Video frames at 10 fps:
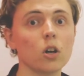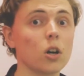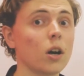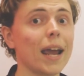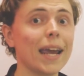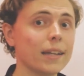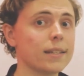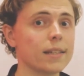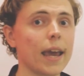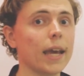or are
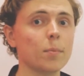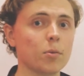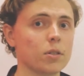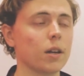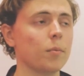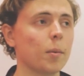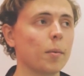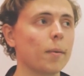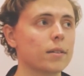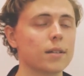80% of
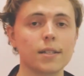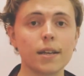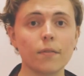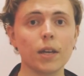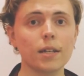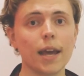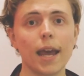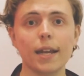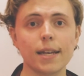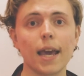people bouncing? 70
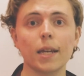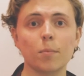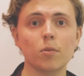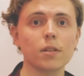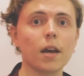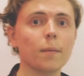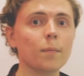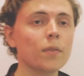to 80%